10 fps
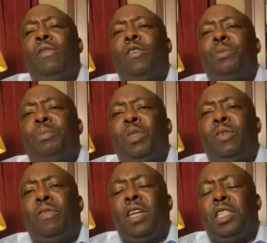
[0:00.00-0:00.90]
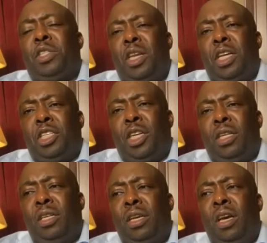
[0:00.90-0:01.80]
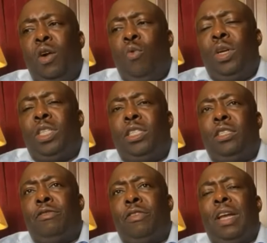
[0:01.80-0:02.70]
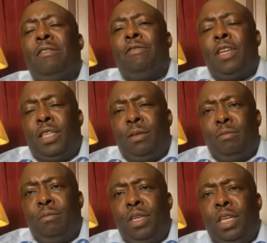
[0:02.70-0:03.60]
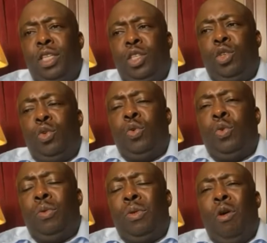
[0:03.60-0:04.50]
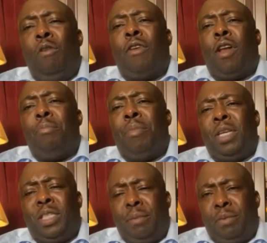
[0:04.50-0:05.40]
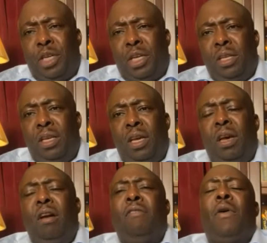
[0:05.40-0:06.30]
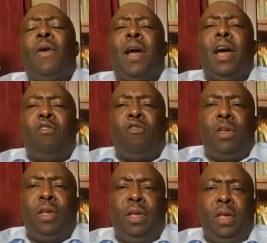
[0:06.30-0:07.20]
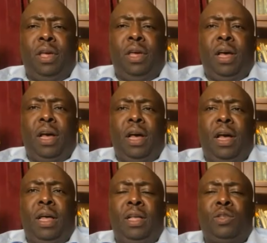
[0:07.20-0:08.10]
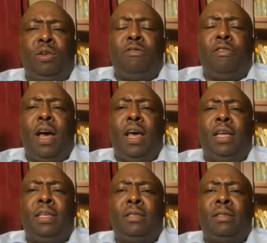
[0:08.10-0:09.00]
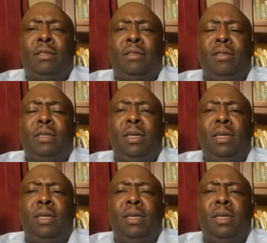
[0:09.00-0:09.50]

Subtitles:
of those pieces of legislation which fell victim to the overall perception of our country insofar as